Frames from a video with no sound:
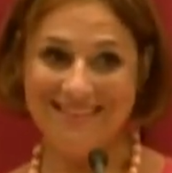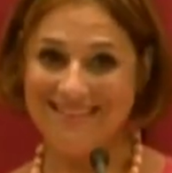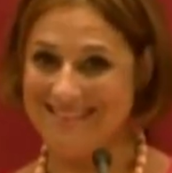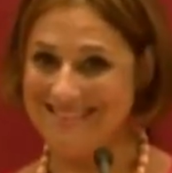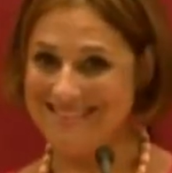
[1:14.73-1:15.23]

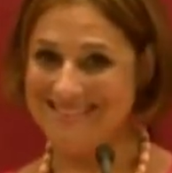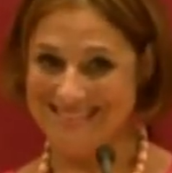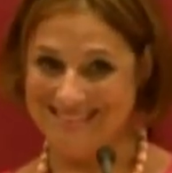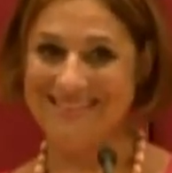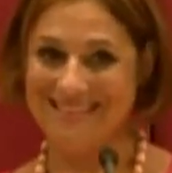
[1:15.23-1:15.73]
Yes.
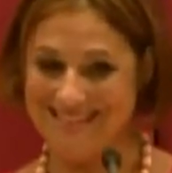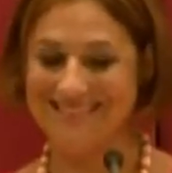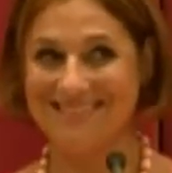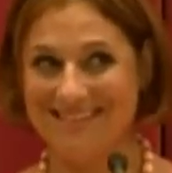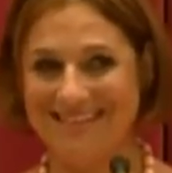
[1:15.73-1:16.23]
Yeah.
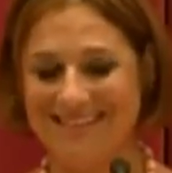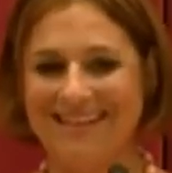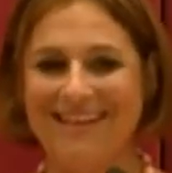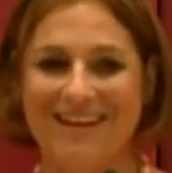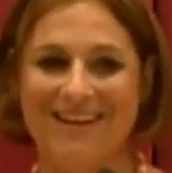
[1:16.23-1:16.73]
Right.
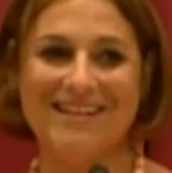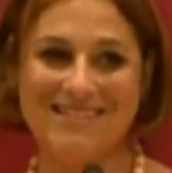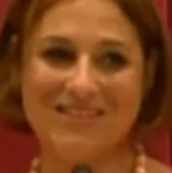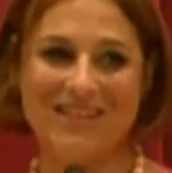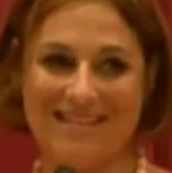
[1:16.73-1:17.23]
Okay.
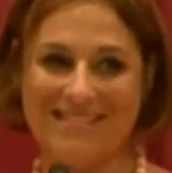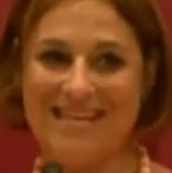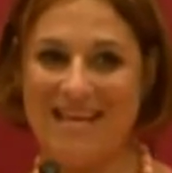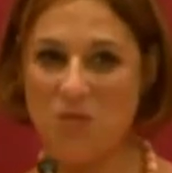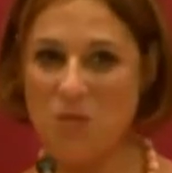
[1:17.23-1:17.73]
So, like,
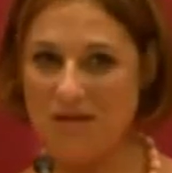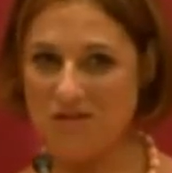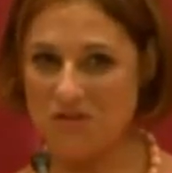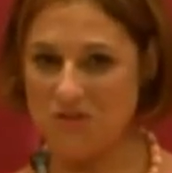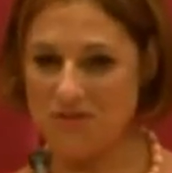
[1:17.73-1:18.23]
ten white
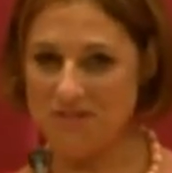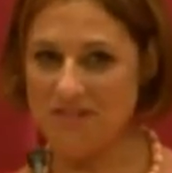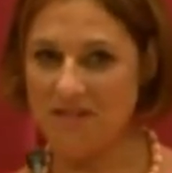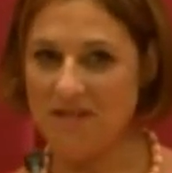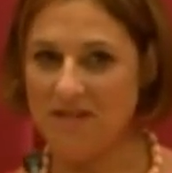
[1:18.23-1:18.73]
dudes
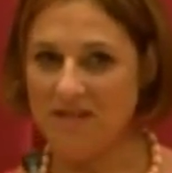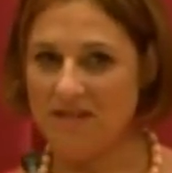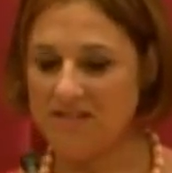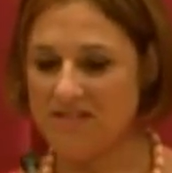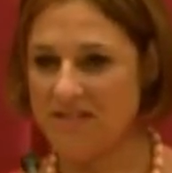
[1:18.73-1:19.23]

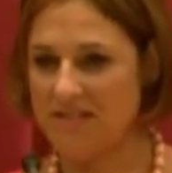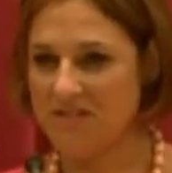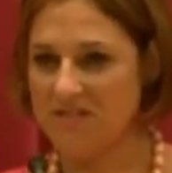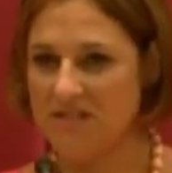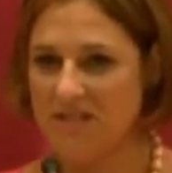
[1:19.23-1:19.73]
on a
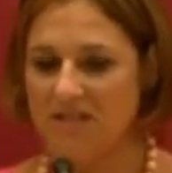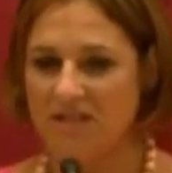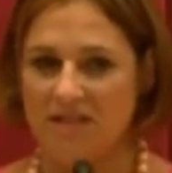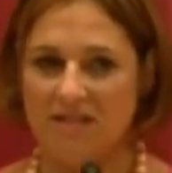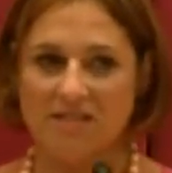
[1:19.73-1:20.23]
stage,
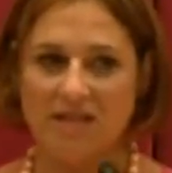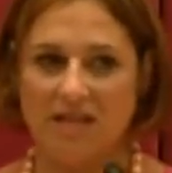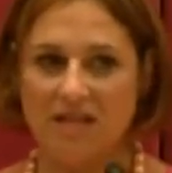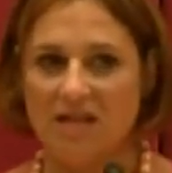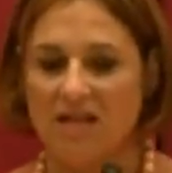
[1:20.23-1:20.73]
and it's
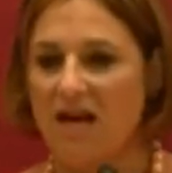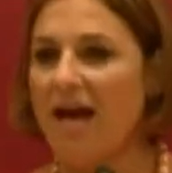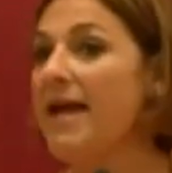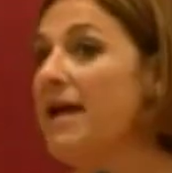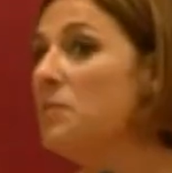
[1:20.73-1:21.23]
like, I
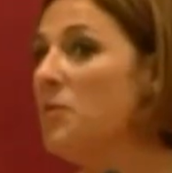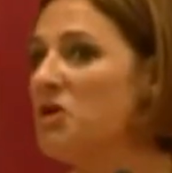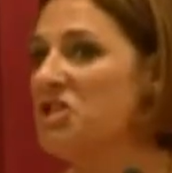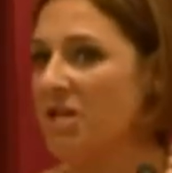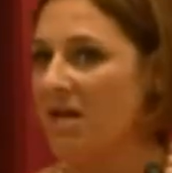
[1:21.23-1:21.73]
hate
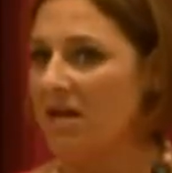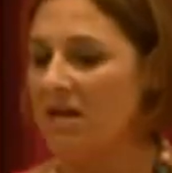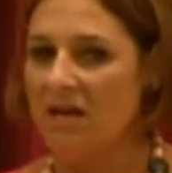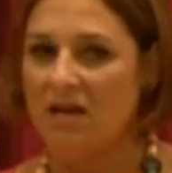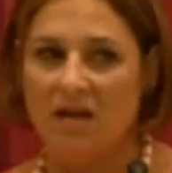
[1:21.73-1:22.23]
abortion.
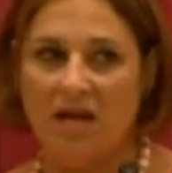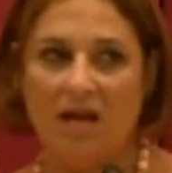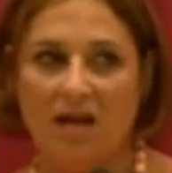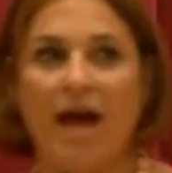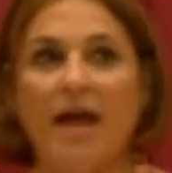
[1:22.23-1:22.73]

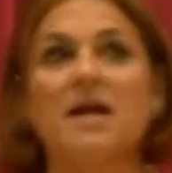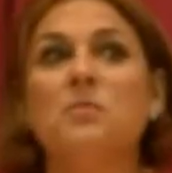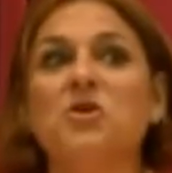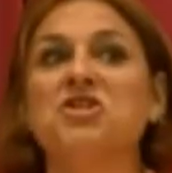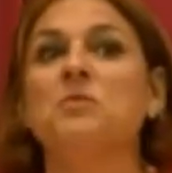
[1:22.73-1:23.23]
I hate
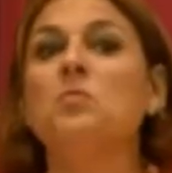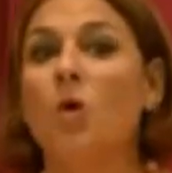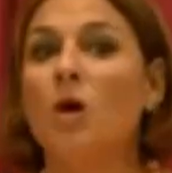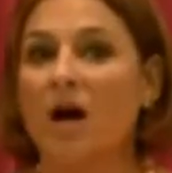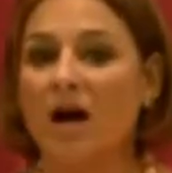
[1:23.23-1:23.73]
abortion
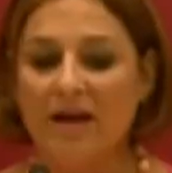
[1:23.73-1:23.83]
more.